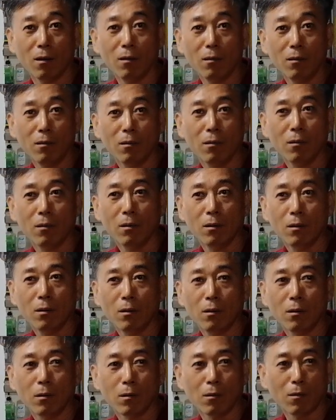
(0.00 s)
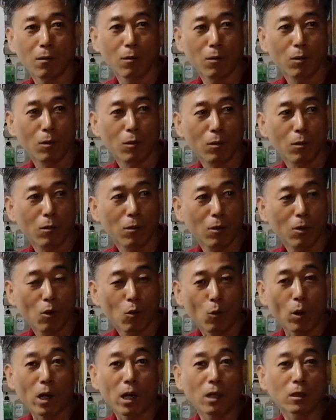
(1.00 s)
Huh?
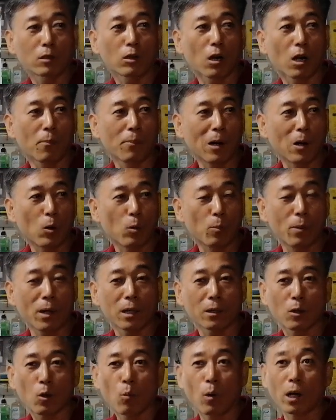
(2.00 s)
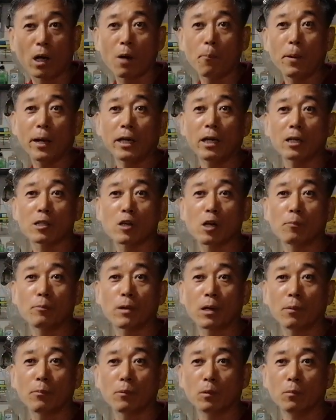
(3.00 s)
Walang trabaho, but walang financial
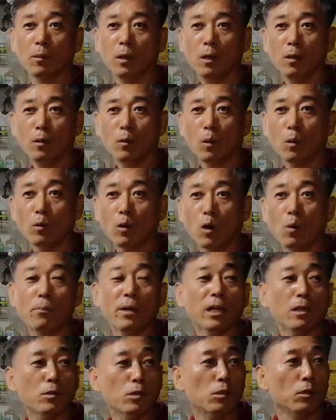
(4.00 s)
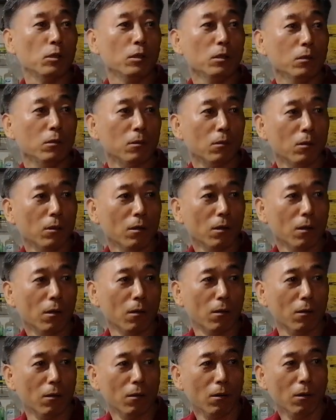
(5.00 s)
problem. Oh, amazing.
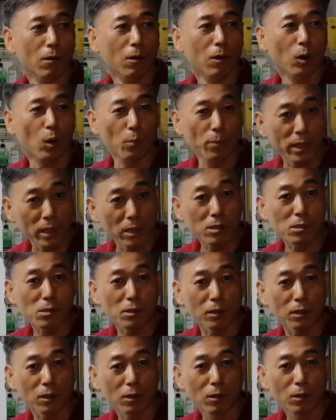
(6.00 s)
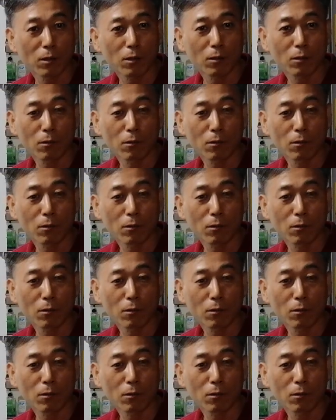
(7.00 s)
Amazing.